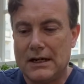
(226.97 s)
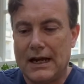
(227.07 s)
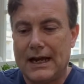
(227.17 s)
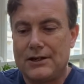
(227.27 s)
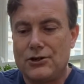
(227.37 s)

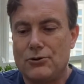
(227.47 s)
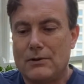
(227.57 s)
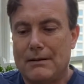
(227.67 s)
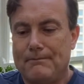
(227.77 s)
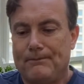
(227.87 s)
And you
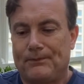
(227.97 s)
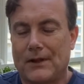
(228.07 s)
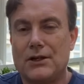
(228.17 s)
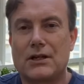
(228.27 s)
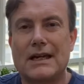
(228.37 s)

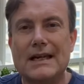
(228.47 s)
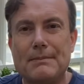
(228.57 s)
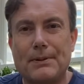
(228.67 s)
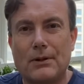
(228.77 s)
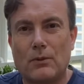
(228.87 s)

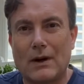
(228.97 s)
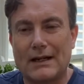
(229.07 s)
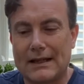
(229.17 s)
keep one of